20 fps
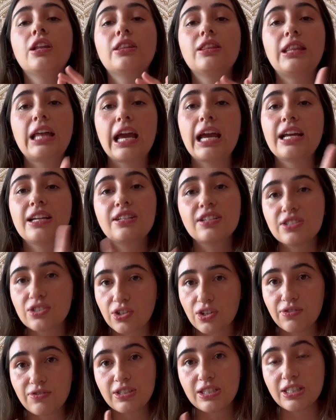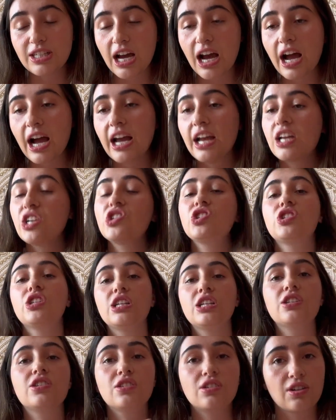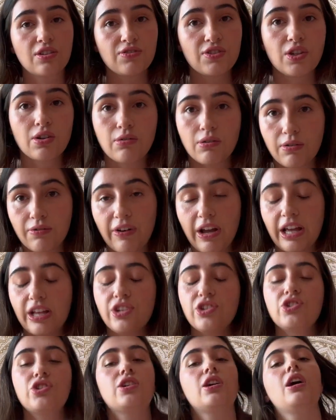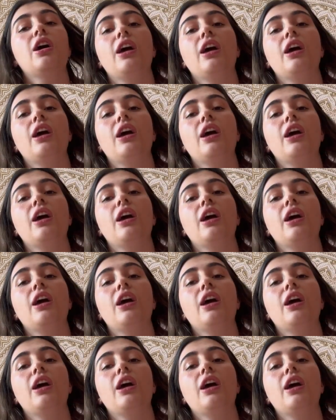They deserve to die. She deserves her revenge.